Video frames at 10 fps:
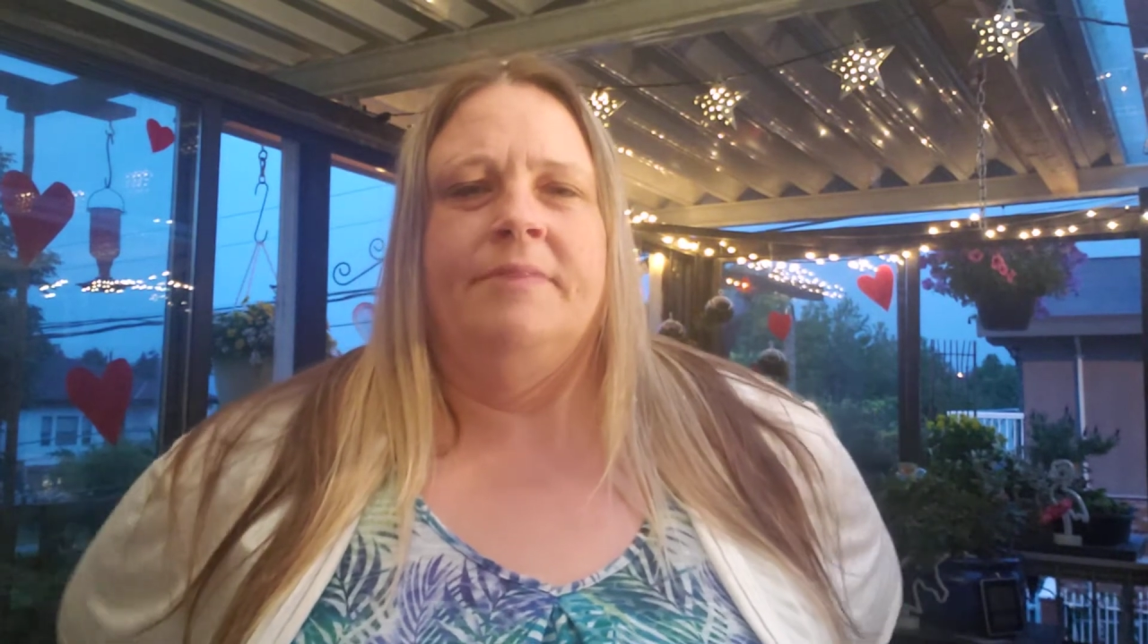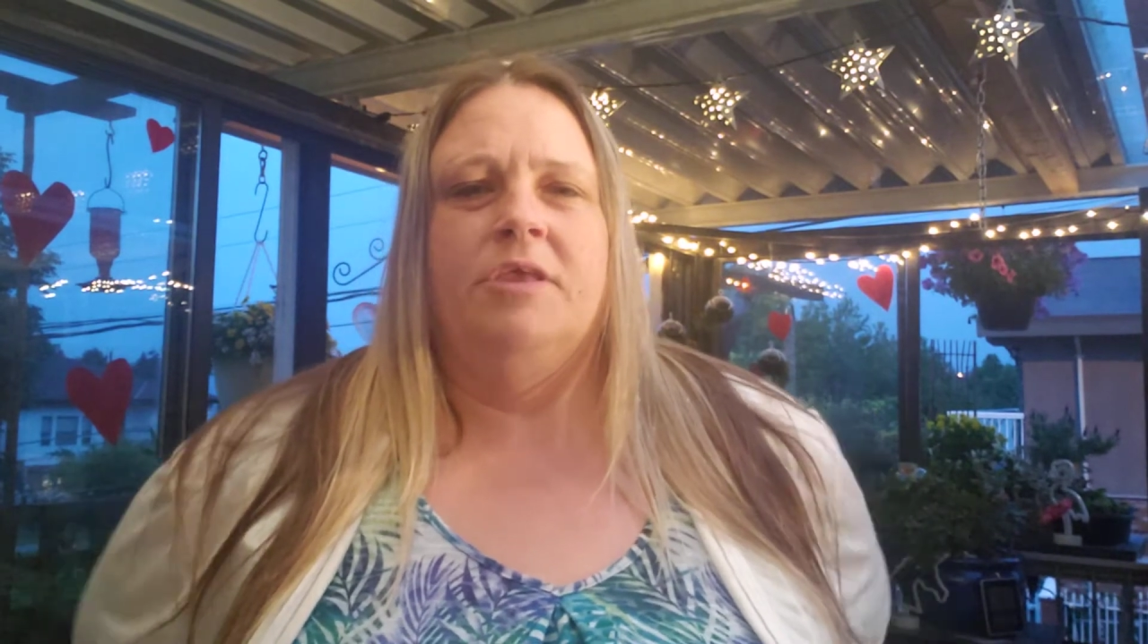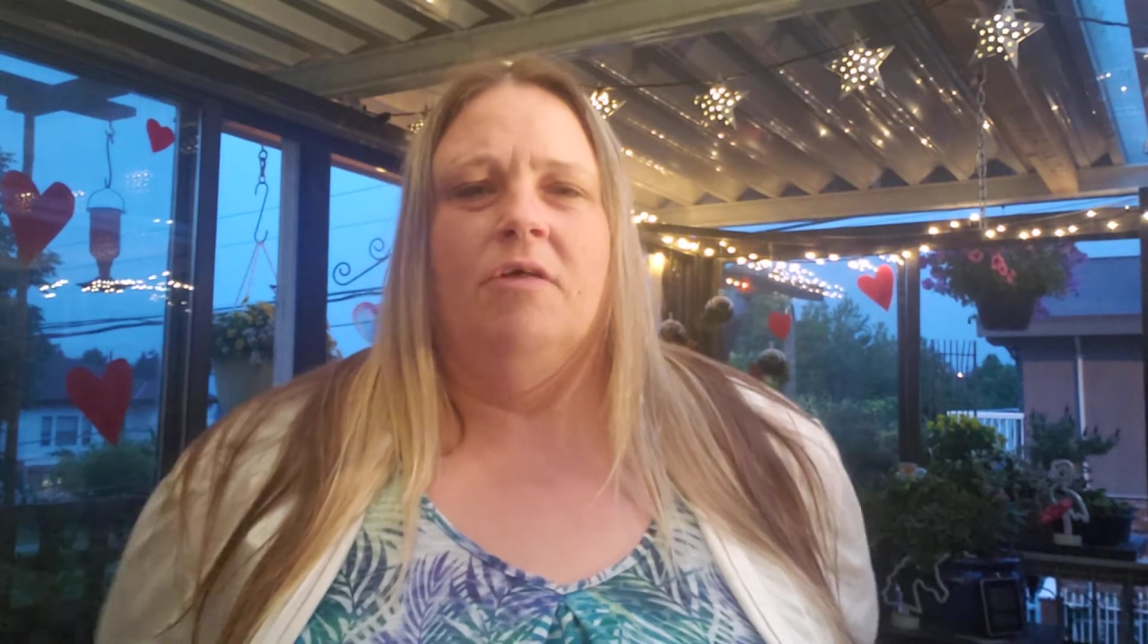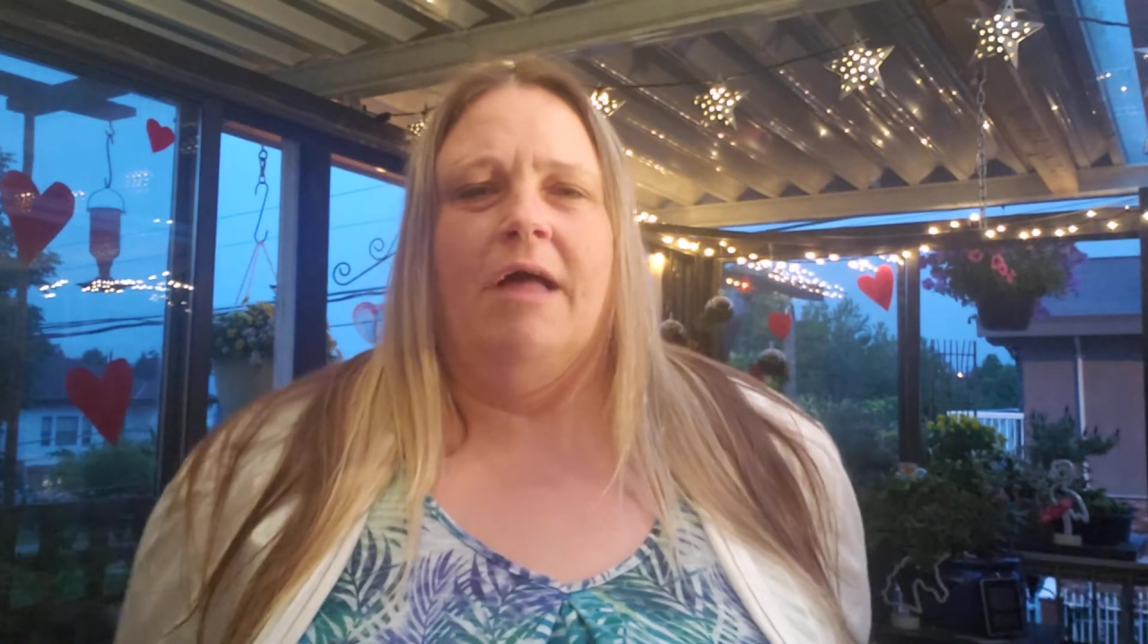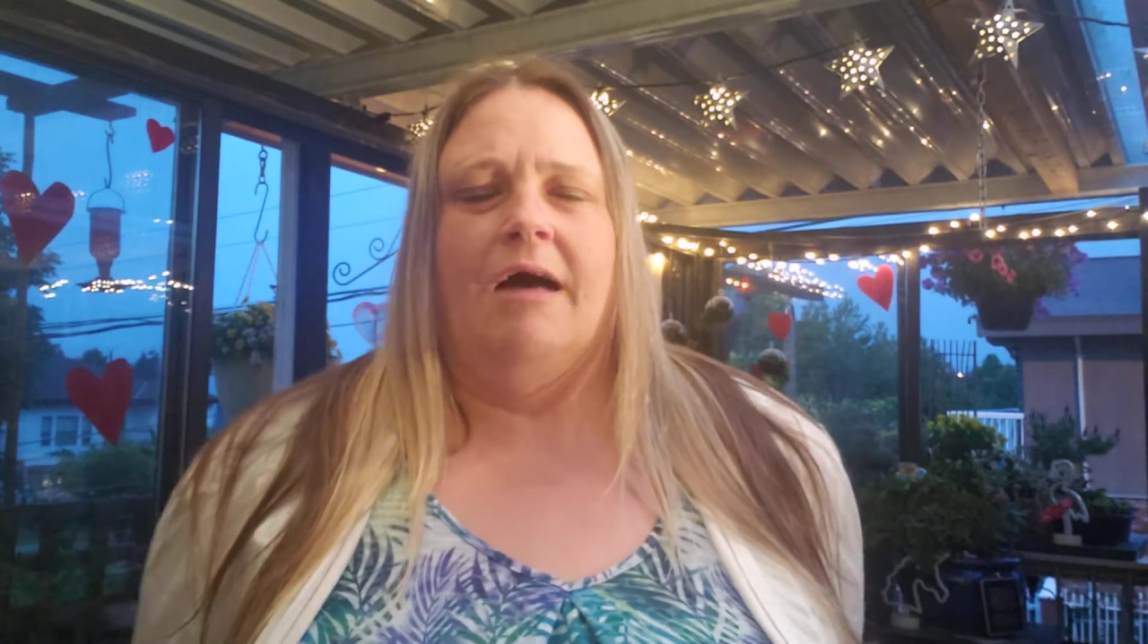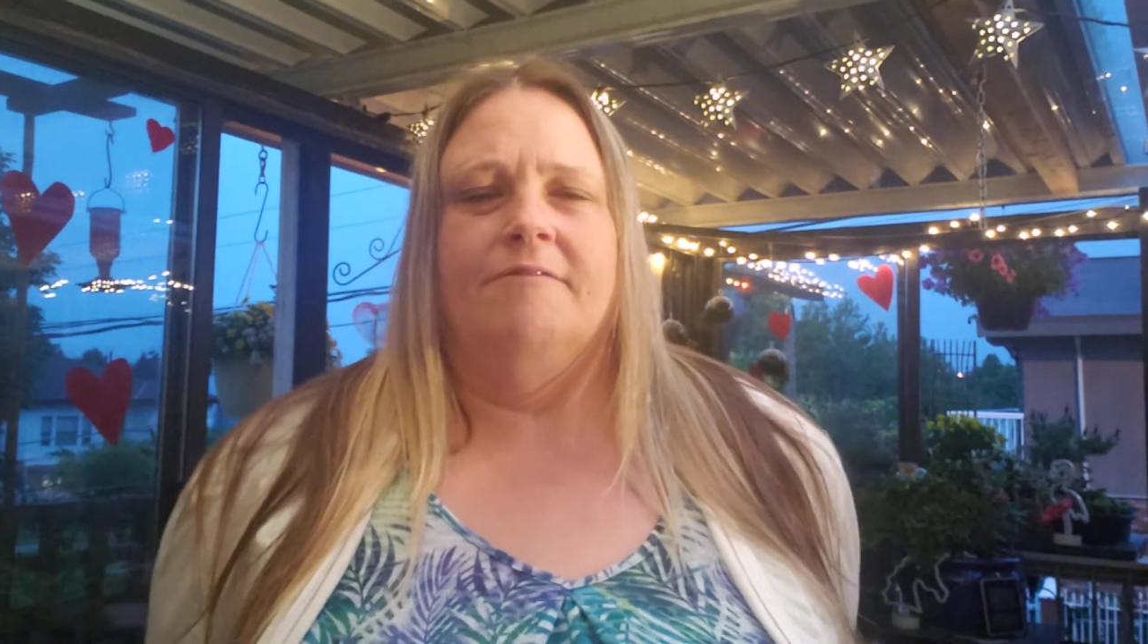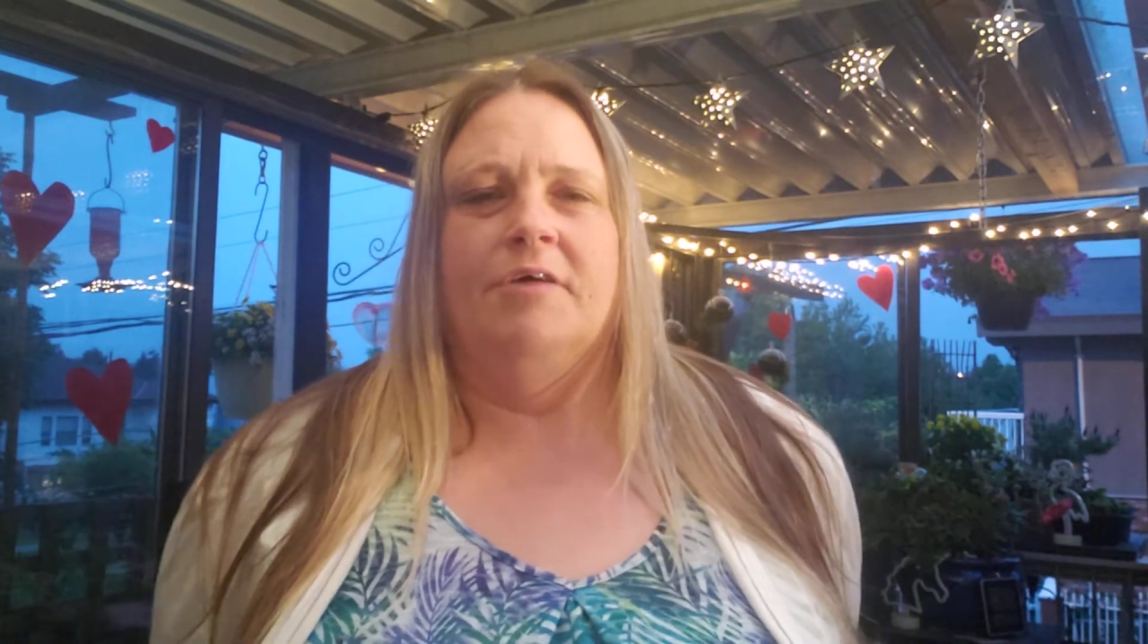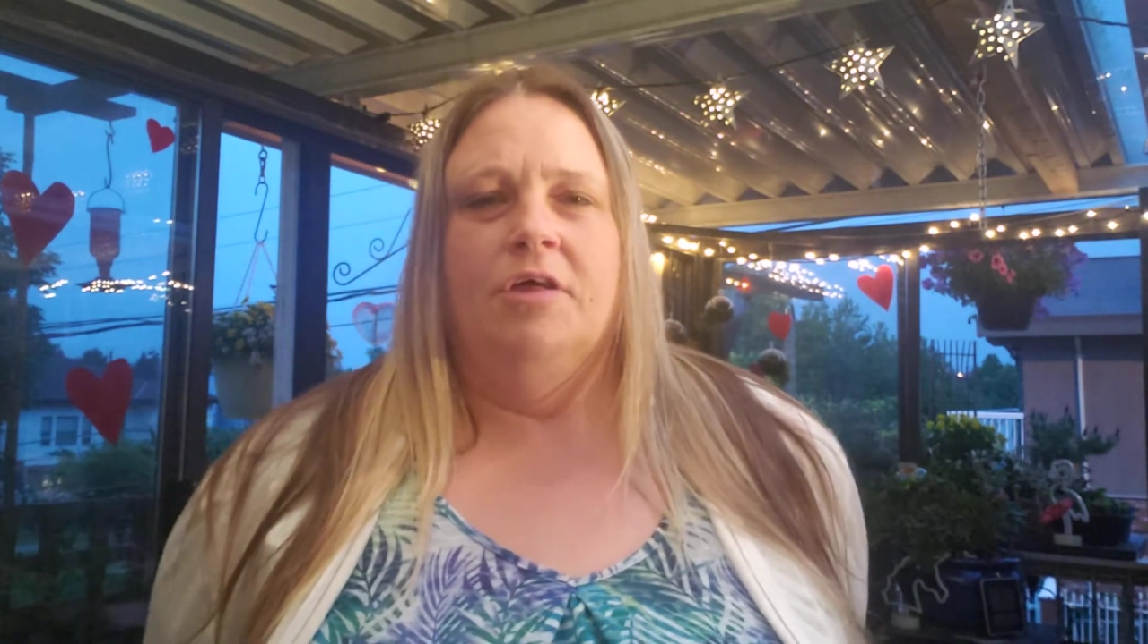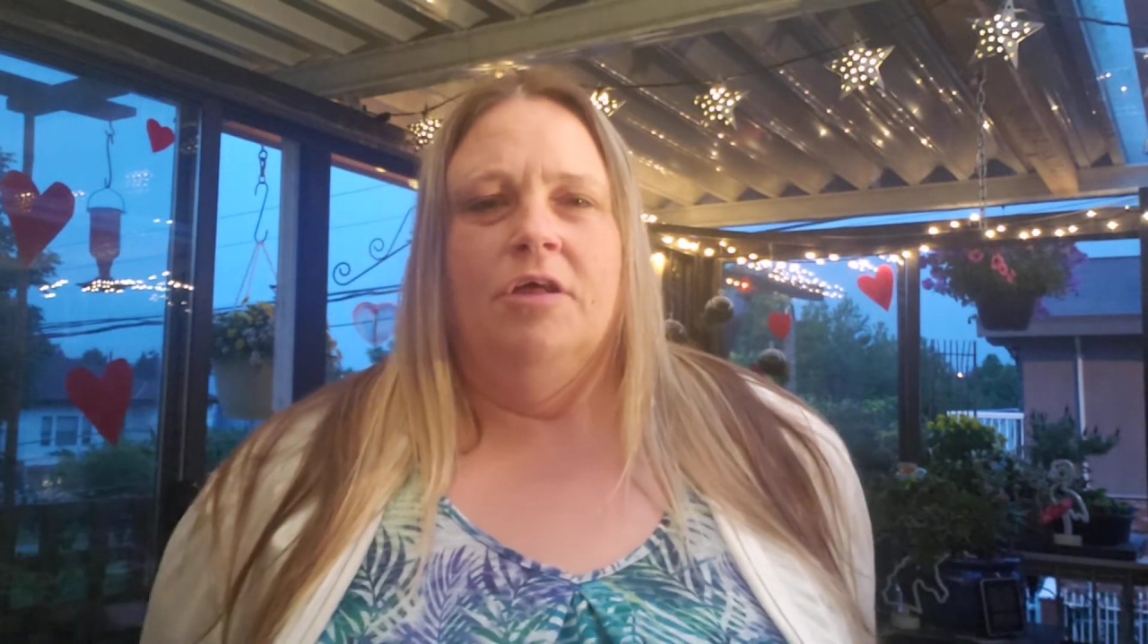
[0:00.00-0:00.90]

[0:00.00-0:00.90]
You'll have